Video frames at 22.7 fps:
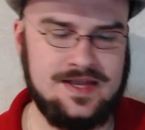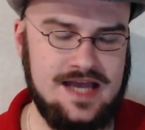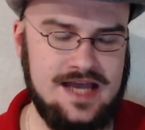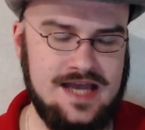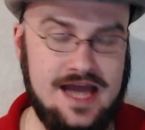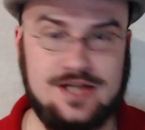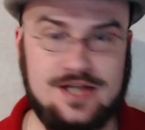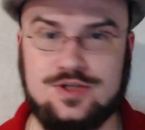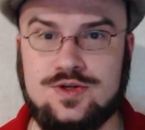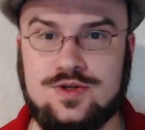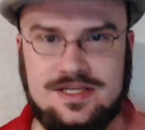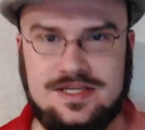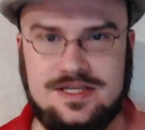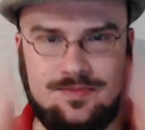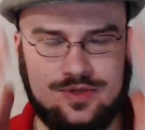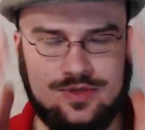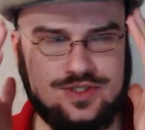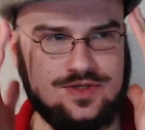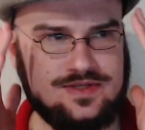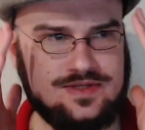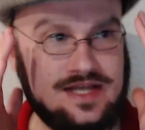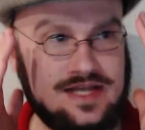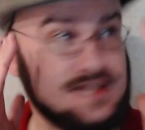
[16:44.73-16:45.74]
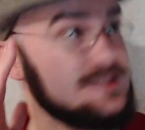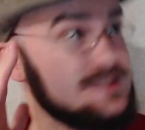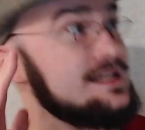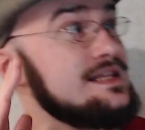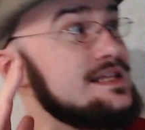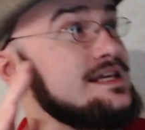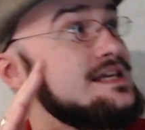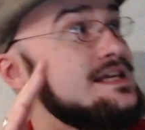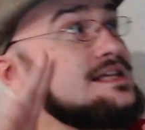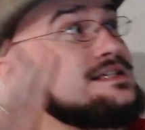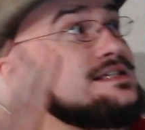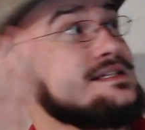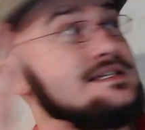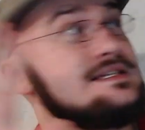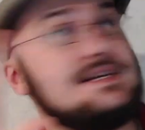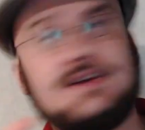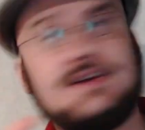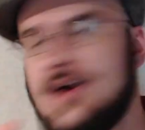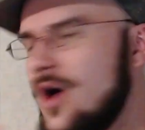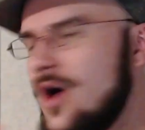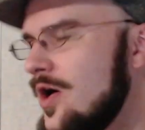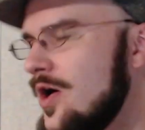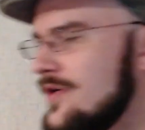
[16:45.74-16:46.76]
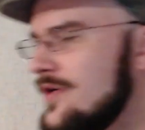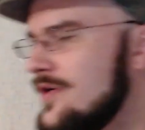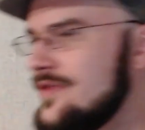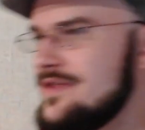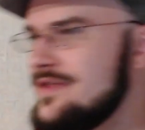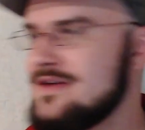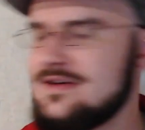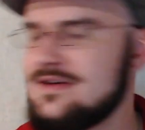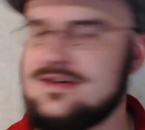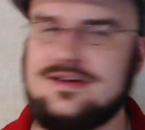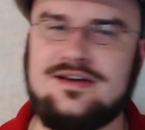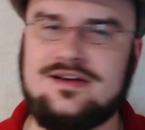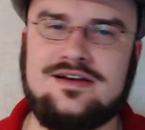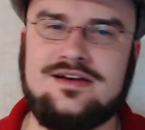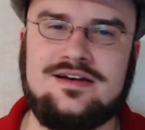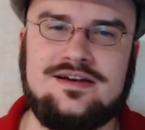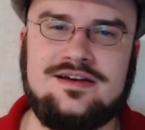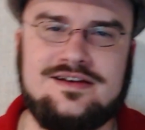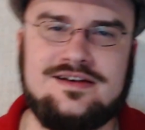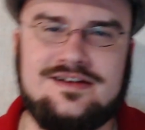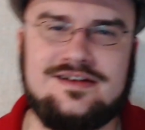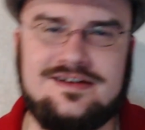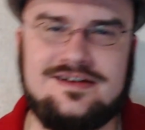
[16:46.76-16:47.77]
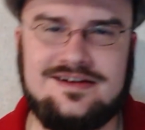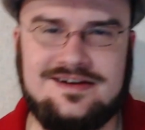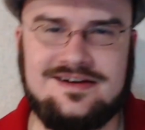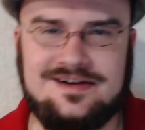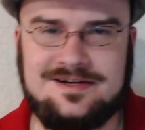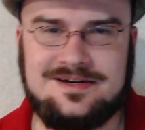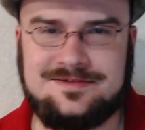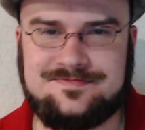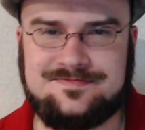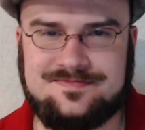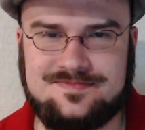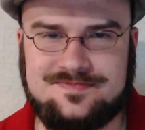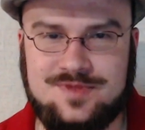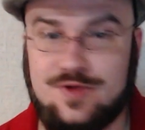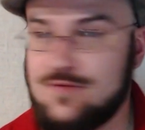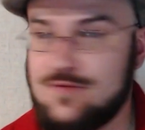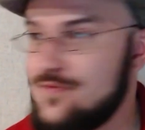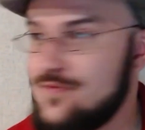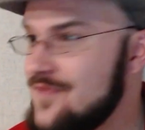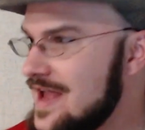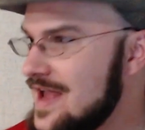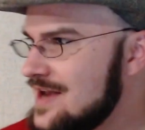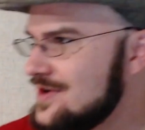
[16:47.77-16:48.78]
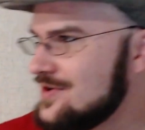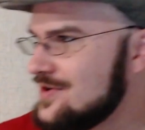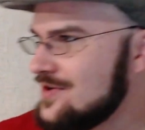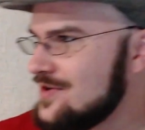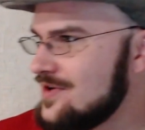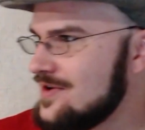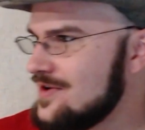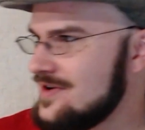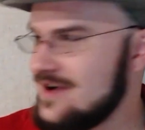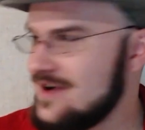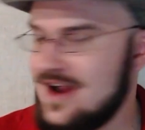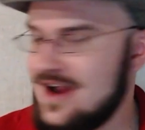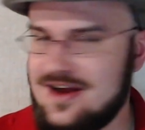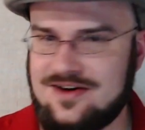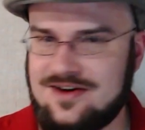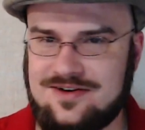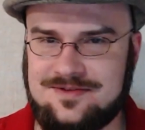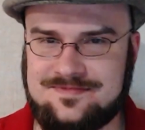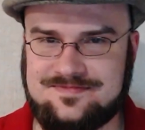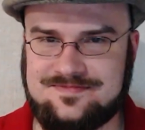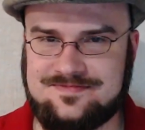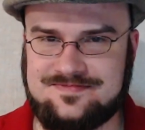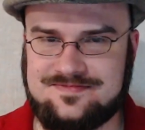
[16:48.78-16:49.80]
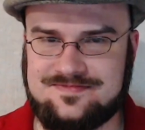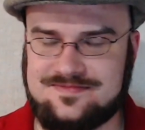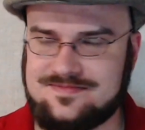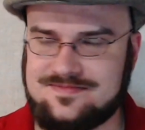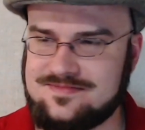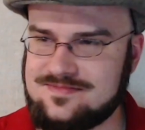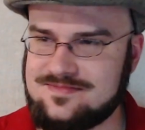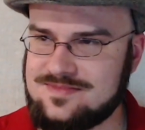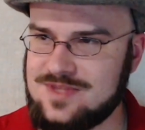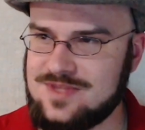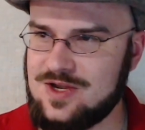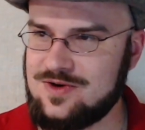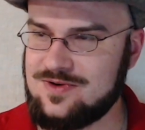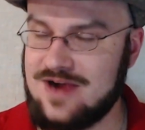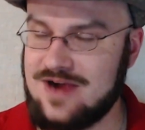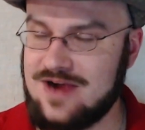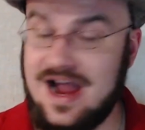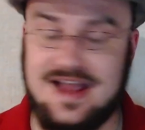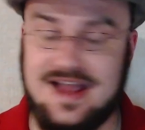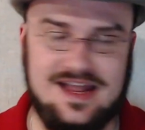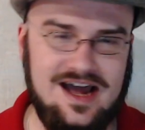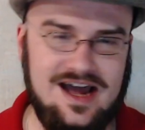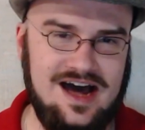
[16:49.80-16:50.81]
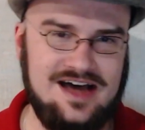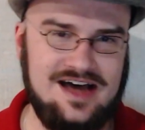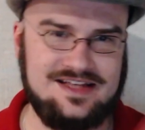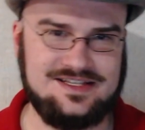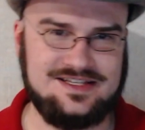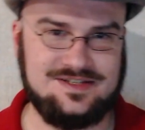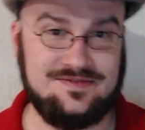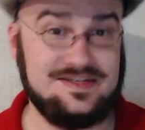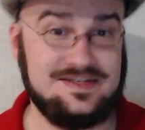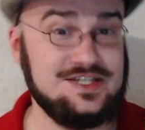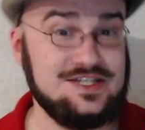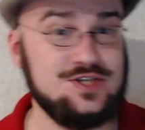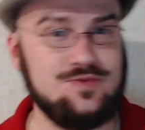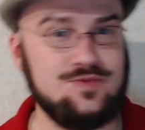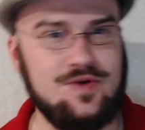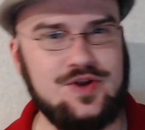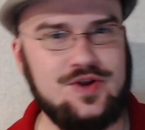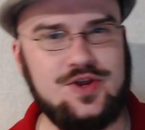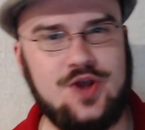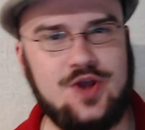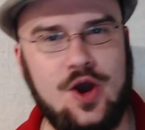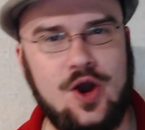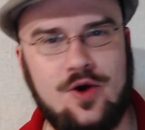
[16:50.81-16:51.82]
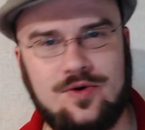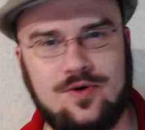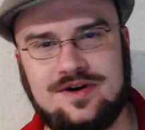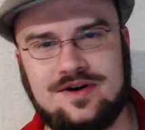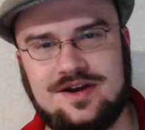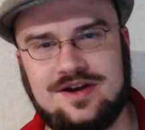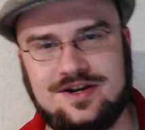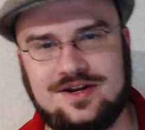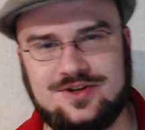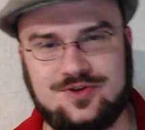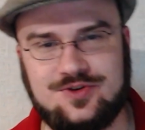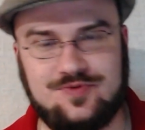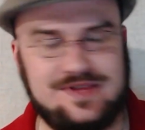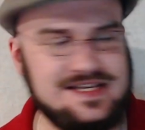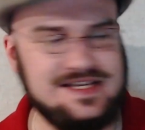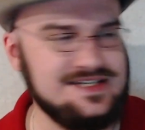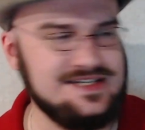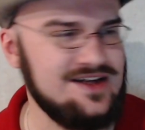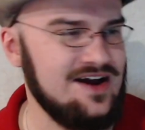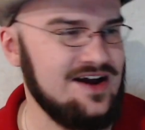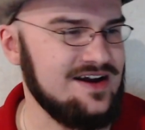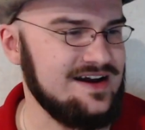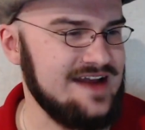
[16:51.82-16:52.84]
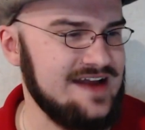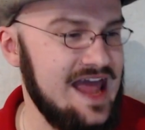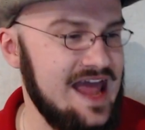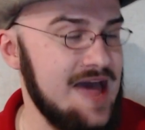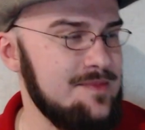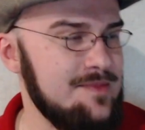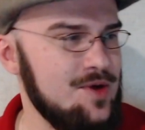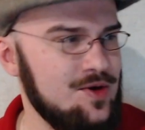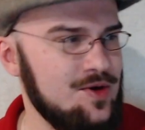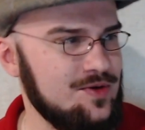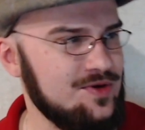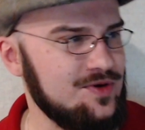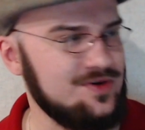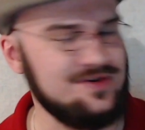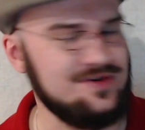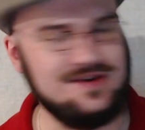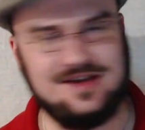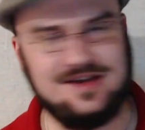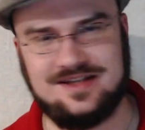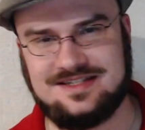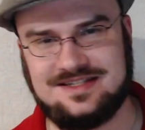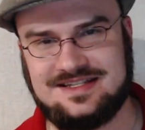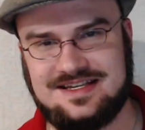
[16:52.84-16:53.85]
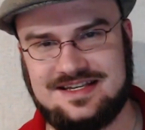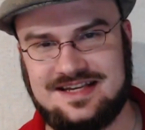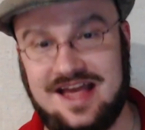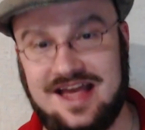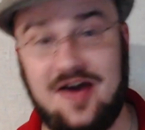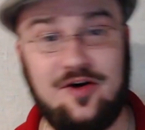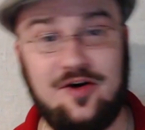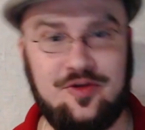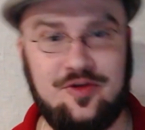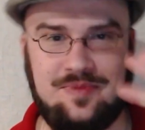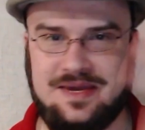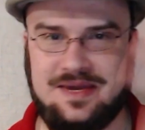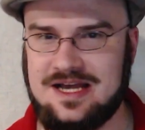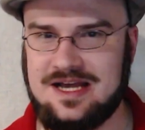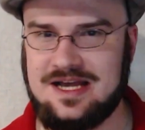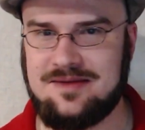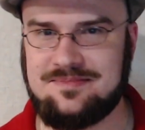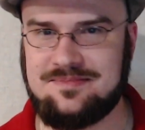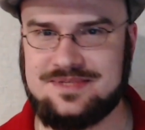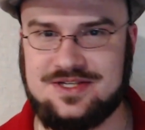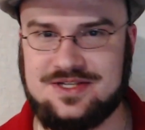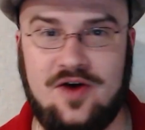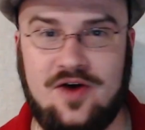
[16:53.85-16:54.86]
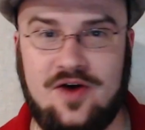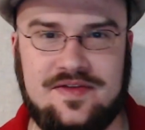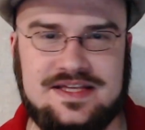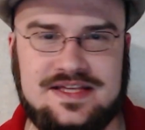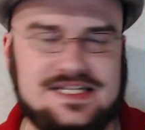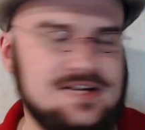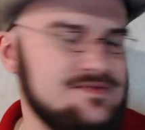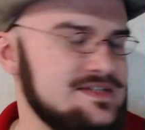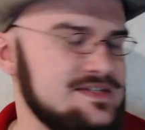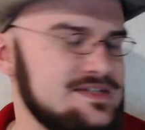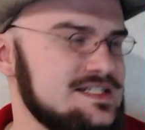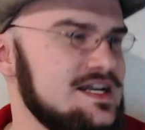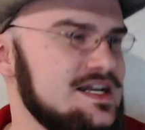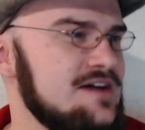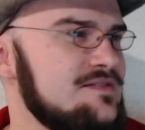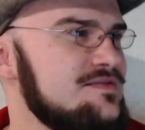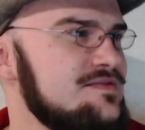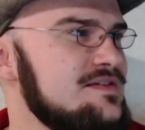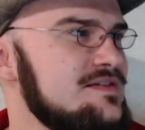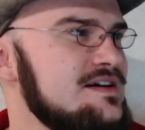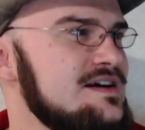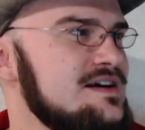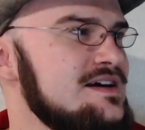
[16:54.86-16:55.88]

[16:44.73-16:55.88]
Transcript: And as soon as he puts those on, suddenly he can see all the, vendor or icons of this is where you go to restock on ammo or see health pickups and all this different stuff.